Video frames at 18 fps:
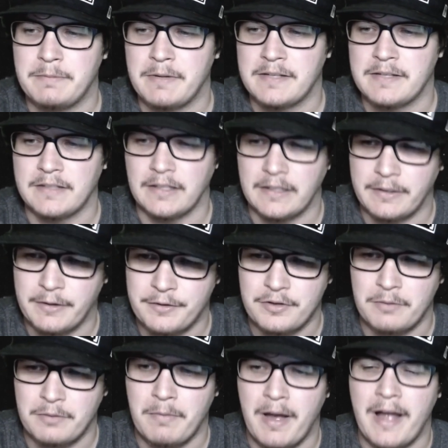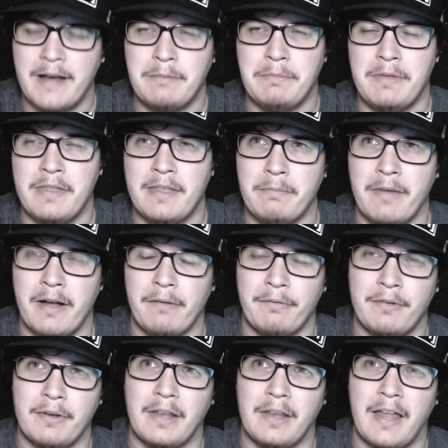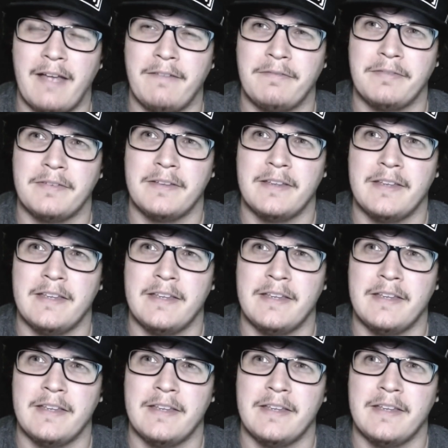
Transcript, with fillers: because the lyrics remind me that my real life